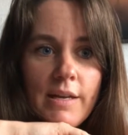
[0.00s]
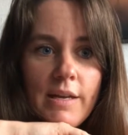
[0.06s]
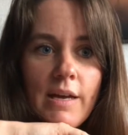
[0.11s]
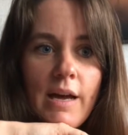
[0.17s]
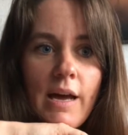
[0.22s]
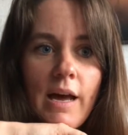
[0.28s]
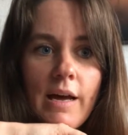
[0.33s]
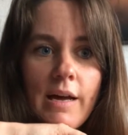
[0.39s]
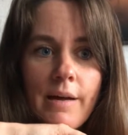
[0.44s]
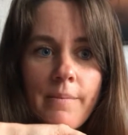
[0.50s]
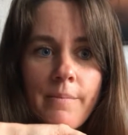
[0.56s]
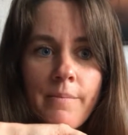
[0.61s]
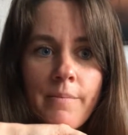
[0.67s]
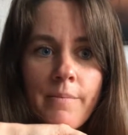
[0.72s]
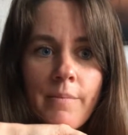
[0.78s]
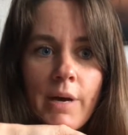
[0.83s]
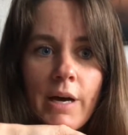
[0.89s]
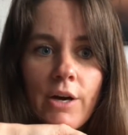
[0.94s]

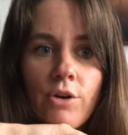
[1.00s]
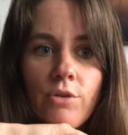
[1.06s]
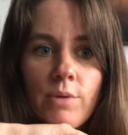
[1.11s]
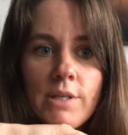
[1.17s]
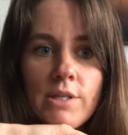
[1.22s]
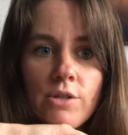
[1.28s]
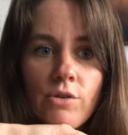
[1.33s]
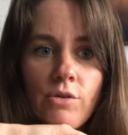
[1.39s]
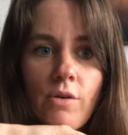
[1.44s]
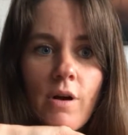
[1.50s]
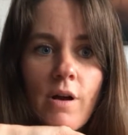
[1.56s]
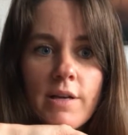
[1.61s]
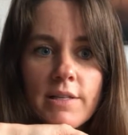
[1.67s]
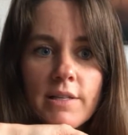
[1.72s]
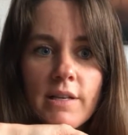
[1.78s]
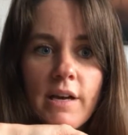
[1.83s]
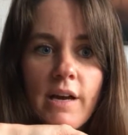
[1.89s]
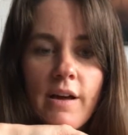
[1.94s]
a
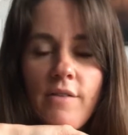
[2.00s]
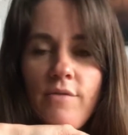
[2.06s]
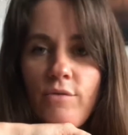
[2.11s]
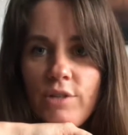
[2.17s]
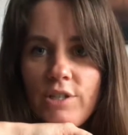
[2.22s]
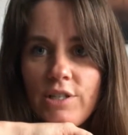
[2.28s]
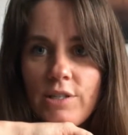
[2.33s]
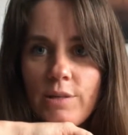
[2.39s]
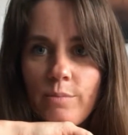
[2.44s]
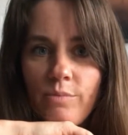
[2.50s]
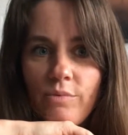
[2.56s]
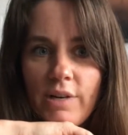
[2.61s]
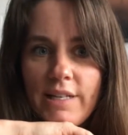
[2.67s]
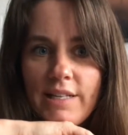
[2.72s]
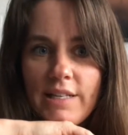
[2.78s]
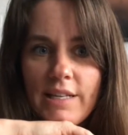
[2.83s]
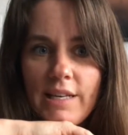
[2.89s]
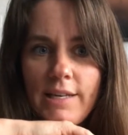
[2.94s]
crisscross cup, which is a
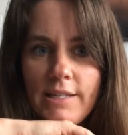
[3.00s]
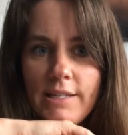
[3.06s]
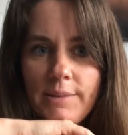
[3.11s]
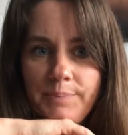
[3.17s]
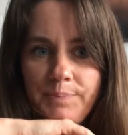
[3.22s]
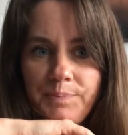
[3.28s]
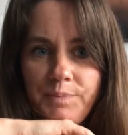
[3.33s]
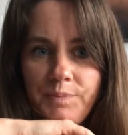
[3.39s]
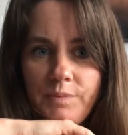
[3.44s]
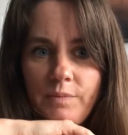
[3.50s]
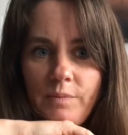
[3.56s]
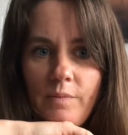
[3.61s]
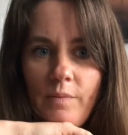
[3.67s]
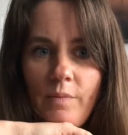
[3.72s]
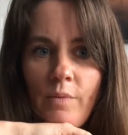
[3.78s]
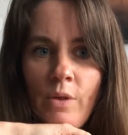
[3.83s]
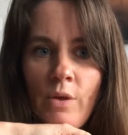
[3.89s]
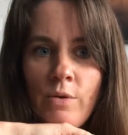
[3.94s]
bracelet,
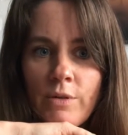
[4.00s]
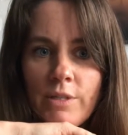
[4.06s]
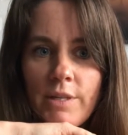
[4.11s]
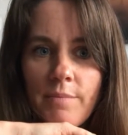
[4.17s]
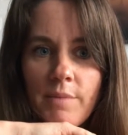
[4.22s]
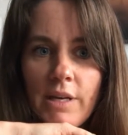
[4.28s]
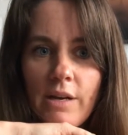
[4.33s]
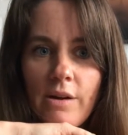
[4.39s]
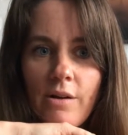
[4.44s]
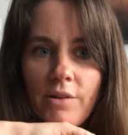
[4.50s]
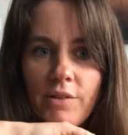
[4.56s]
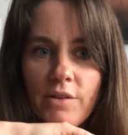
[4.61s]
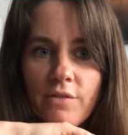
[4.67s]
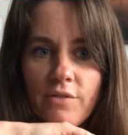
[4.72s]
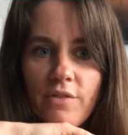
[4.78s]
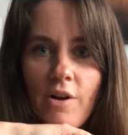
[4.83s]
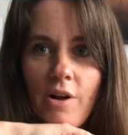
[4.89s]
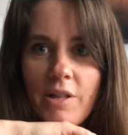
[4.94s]
or something called the
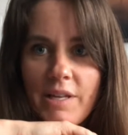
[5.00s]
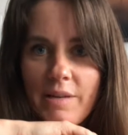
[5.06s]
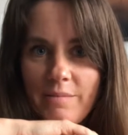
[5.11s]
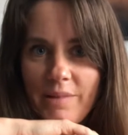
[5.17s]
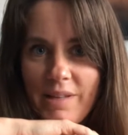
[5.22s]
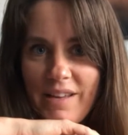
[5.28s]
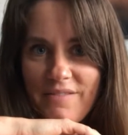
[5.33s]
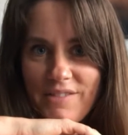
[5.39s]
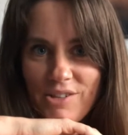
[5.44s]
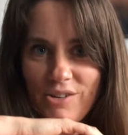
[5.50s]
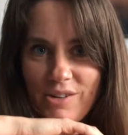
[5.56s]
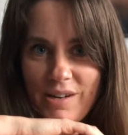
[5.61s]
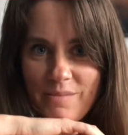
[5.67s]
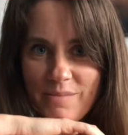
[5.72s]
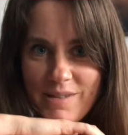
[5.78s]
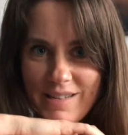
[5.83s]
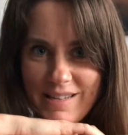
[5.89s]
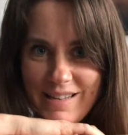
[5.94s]
Volum Love
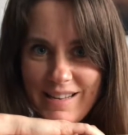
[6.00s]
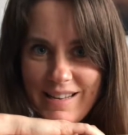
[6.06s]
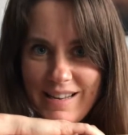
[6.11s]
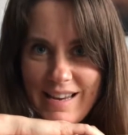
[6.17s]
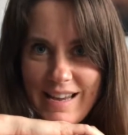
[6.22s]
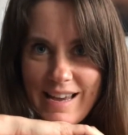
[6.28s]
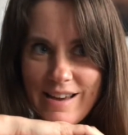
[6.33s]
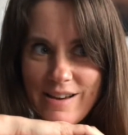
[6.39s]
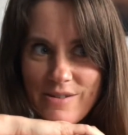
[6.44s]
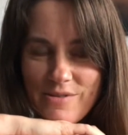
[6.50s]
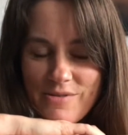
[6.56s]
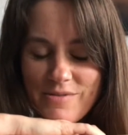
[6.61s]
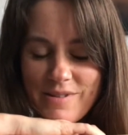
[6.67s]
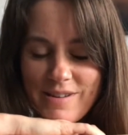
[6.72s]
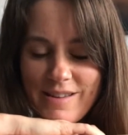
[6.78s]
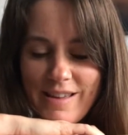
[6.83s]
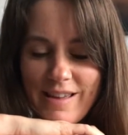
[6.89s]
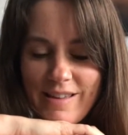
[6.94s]
Scrub. Now,
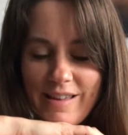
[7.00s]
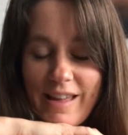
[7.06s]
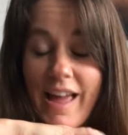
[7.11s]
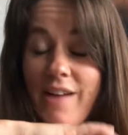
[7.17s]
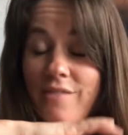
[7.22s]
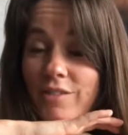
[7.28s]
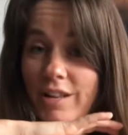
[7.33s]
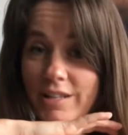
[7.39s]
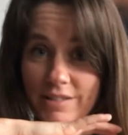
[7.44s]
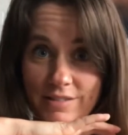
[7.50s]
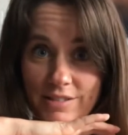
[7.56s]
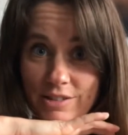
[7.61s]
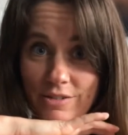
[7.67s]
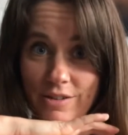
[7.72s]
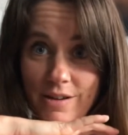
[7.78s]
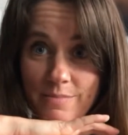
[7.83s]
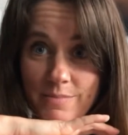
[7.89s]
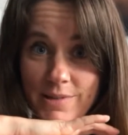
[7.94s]
I have lots of
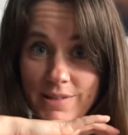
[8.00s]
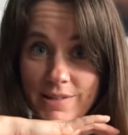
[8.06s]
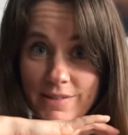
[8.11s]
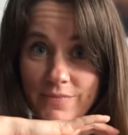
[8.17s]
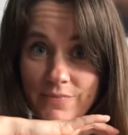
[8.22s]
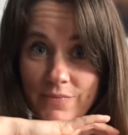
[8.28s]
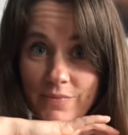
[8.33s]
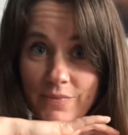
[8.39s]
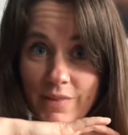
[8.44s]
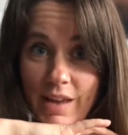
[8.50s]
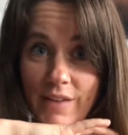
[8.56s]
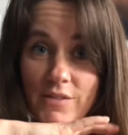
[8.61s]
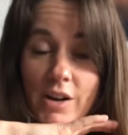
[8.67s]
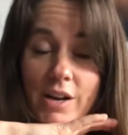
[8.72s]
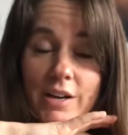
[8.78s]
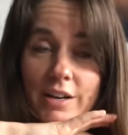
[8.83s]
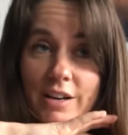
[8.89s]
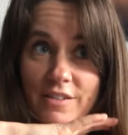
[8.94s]
scrubs, I've
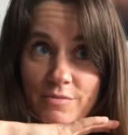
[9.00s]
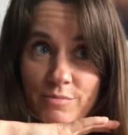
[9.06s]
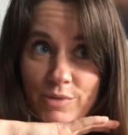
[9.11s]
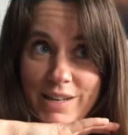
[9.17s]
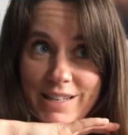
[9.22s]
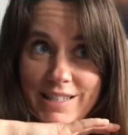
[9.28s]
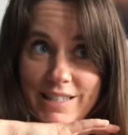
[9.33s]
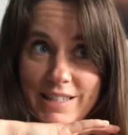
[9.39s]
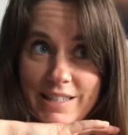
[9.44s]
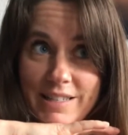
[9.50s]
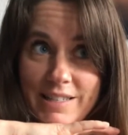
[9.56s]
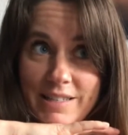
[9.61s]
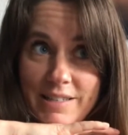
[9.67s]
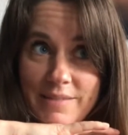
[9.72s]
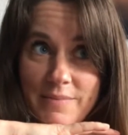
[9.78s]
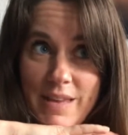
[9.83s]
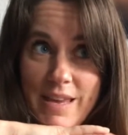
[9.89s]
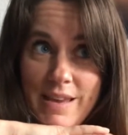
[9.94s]
got enough bracelets.
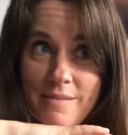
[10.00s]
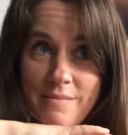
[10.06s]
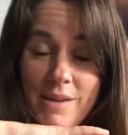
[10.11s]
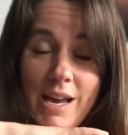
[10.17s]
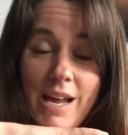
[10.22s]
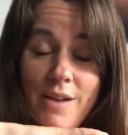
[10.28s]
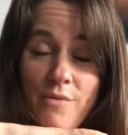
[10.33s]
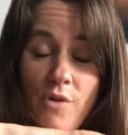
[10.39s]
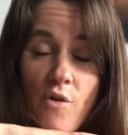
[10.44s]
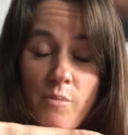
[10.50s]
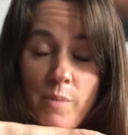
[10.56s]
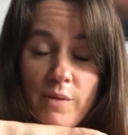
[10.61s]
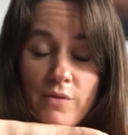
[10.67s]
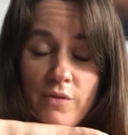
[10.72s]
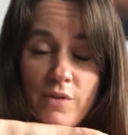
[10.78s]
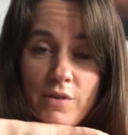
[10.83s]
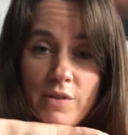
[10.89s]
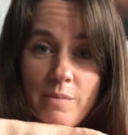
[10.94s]
I'm kind of hoping
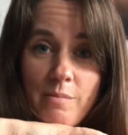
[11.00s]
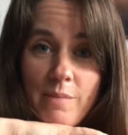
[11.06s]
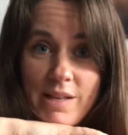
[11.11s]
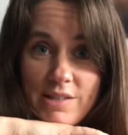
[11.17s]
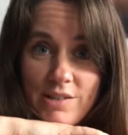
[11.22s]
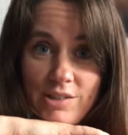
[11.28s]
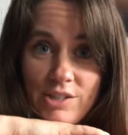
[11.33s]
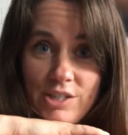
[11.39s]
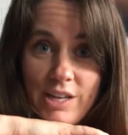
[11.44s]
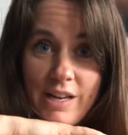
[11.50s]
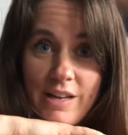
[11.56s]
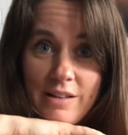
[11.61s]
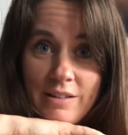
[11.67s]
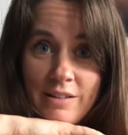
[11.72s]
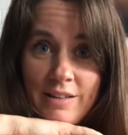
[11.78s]
for the muscle gel,